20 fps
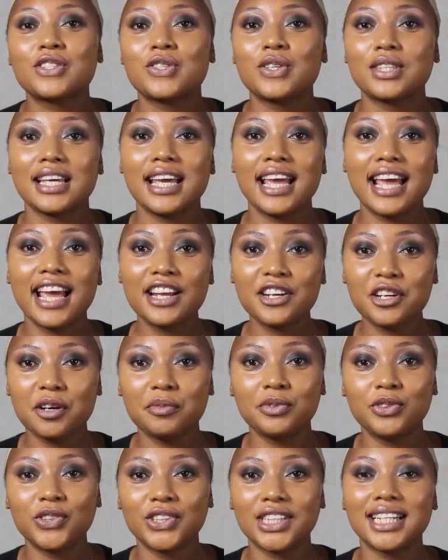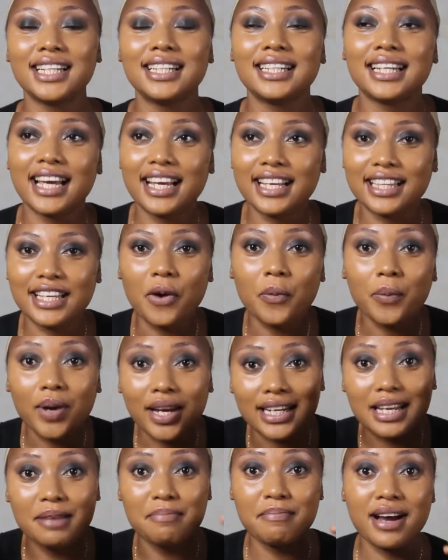So they end up looking like they're
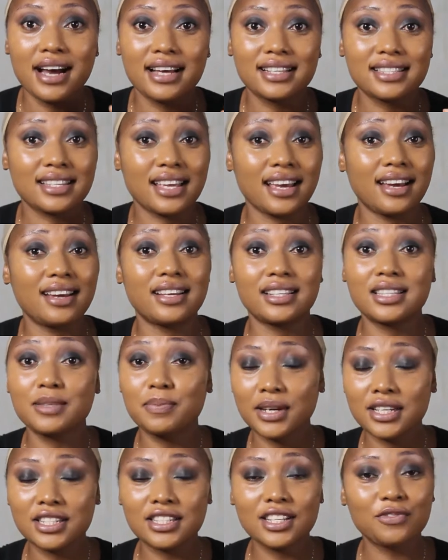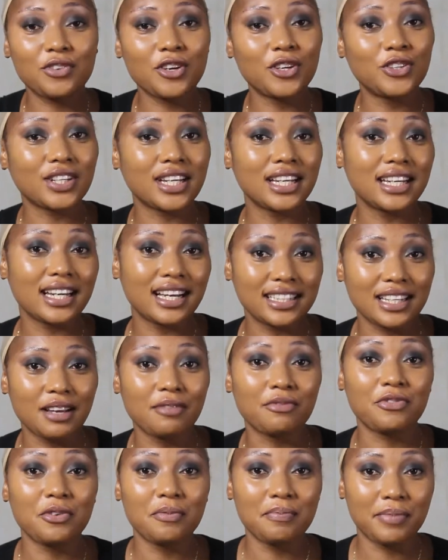wearing a mask, especially if you're looking at
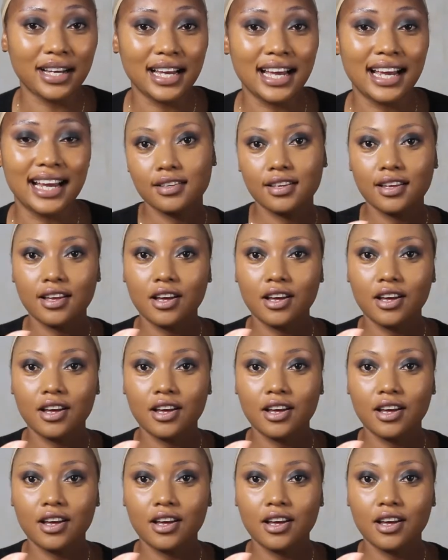them from behind.